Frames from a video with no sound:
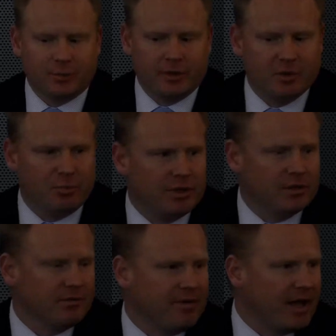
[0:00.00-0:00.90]
to really
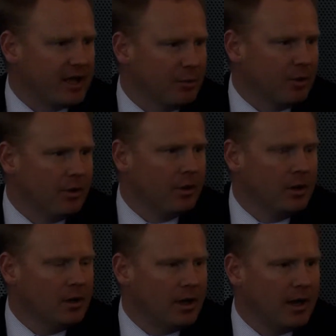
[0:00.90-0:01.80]
build a valuable
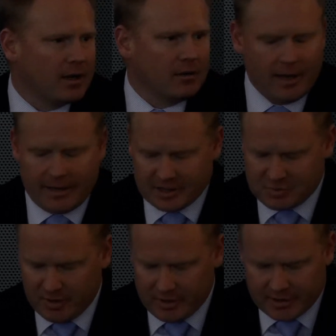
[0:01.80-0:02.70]
client
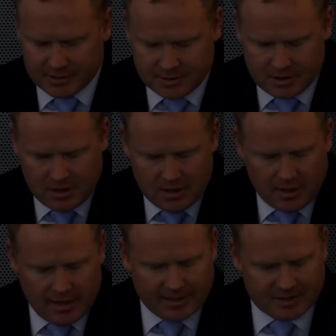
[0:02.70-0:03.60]
experience.
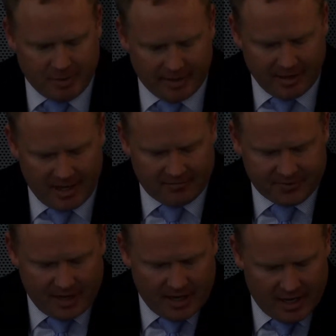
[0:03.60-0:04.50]
To my
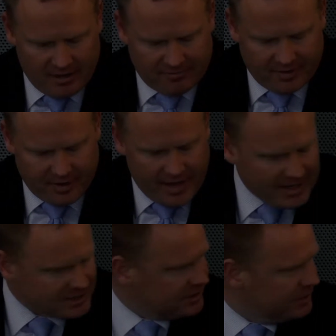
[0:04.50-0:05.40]
left, I have
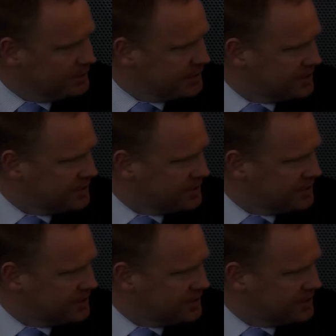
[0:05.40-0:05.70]
Ashley, who's the